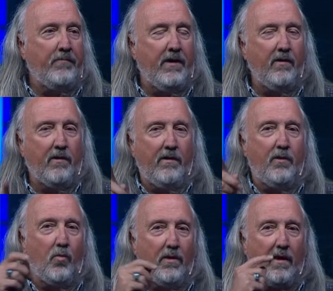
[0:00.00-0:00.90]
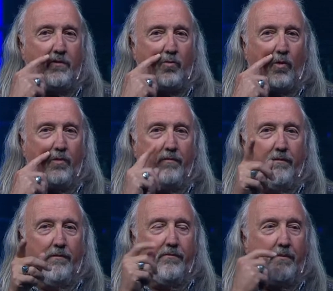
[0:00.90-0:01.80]
Hear one last word
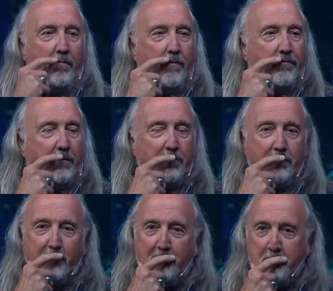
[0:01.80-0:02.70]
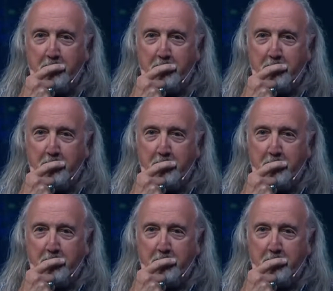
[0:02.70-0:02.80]
from The Simpsons.